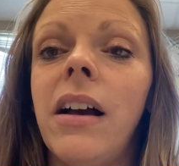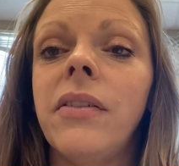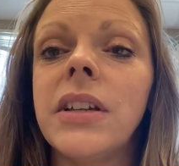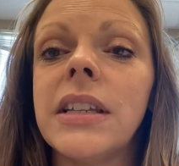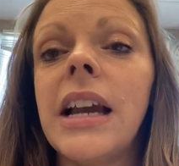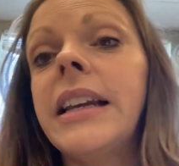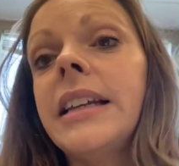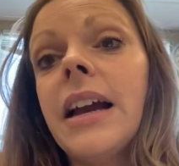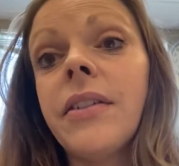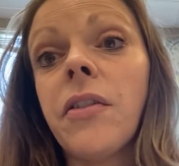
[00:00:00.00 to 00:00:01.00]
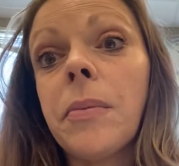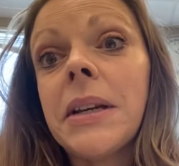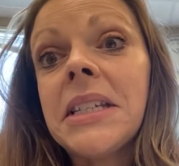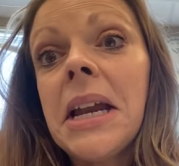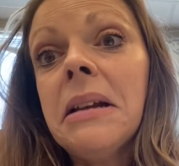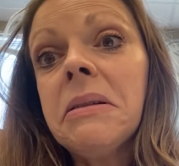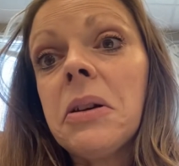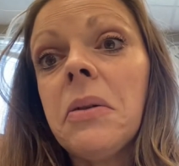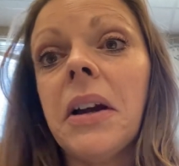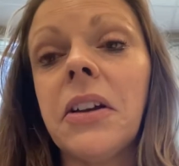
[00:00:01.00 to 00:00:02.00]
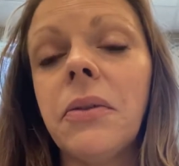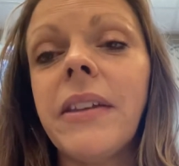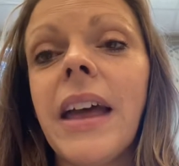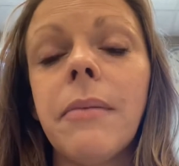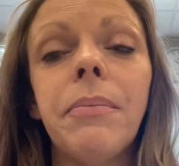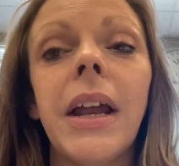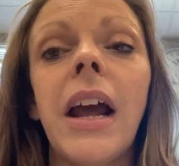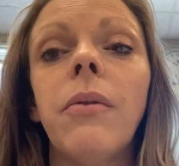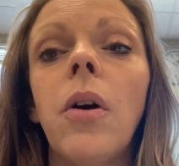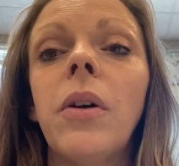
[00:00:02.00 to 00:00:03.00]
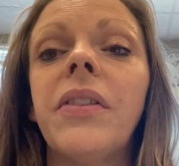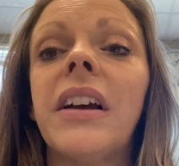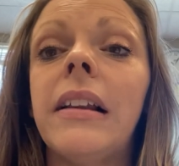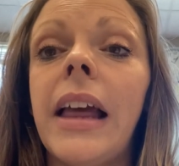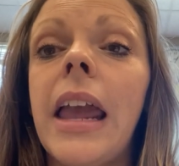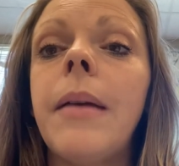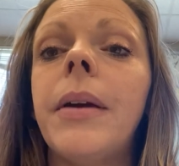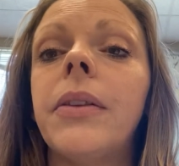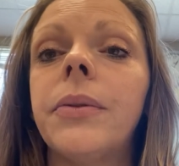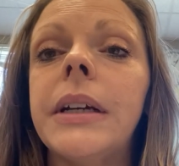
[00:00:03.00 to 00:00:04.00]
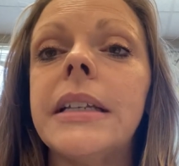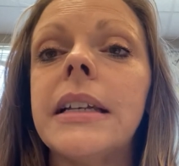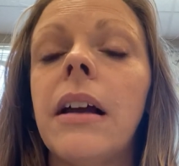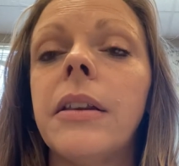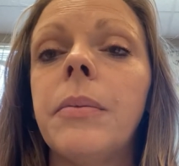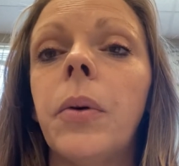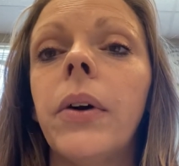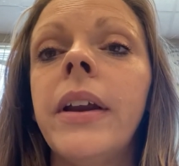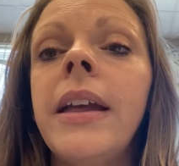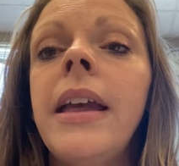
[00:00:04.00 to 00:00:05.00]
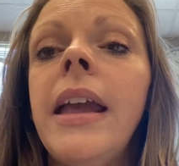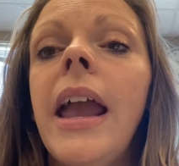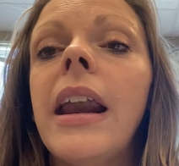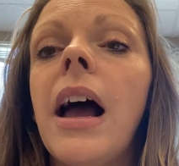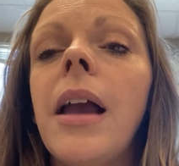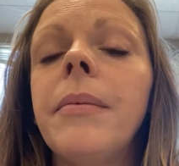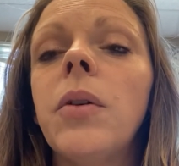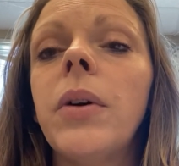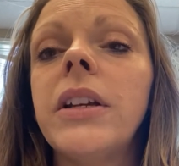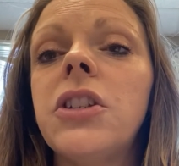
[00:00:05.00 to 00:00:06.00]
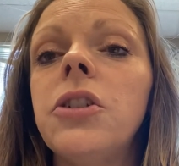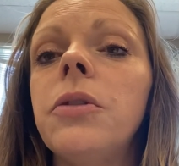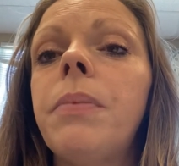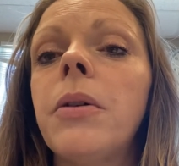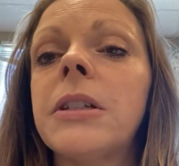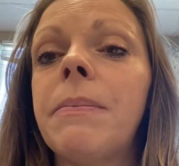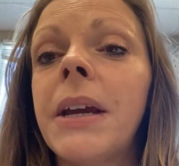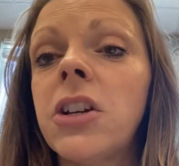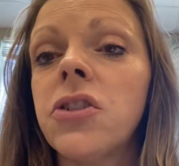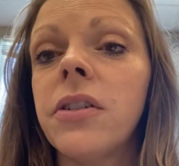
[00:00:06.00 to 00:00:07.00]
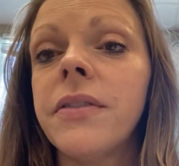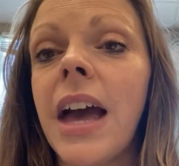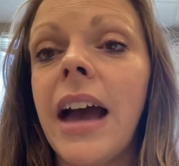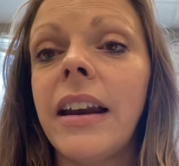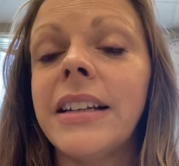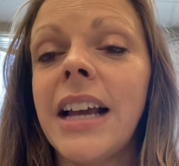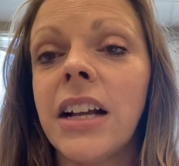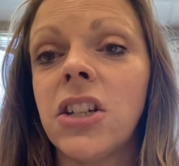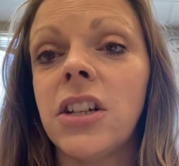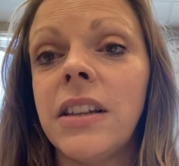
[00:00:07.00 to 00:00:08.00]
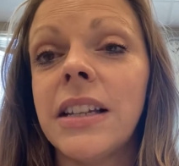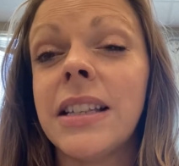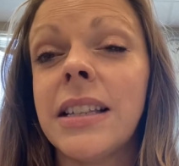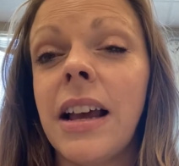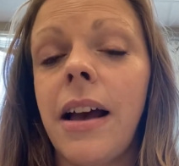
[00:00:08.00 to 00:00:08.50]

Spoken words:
Obviously, I didn't have everybody's data, so I can write that. But I wrote the claim and the reason on the board, and I'm going to post a picture of that attached to this